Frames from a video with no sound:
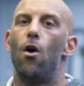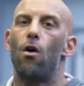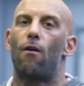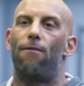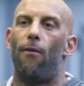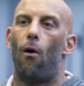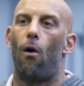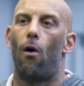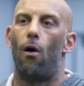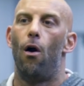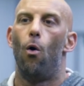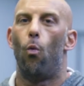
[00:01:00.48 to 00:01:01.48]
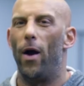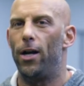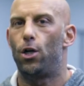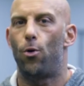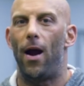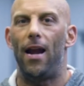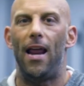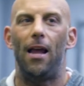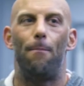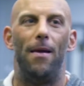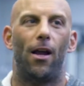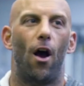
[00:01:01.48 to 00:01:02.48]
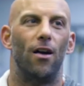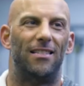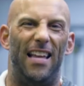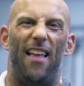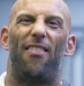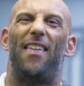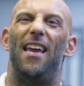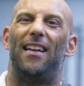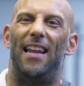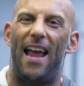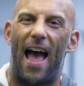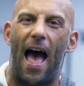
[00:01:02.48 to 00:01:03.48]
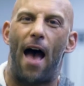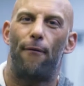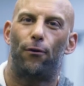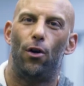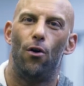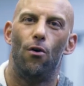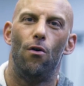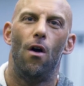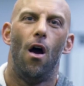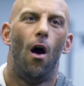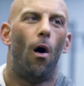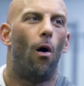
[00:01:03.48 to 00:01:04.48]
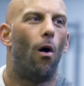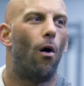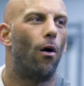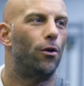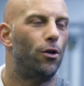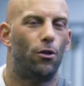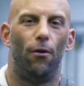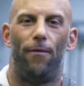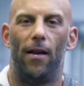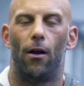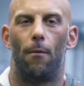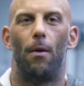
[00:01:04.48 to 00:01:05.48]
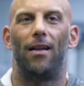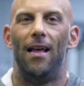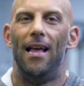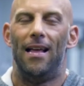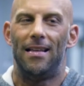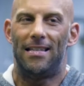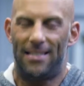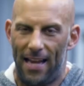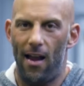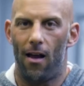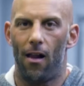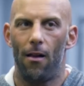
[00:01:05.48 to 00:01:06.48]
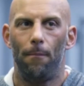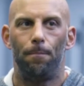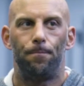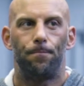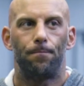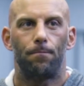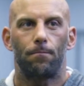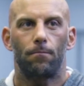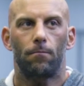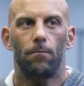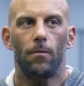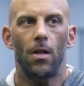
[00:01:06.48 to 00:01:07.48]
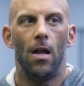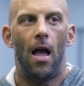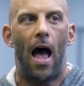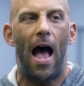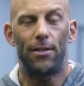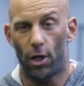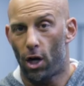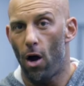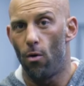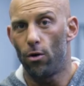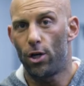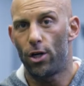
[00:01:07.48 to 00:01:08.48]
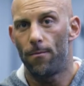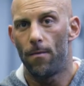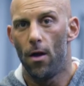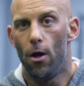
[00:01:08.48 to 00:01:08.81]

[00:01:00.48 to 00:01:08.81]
look for weight training because they think they have to or, or just to feel good. But still, as a coach,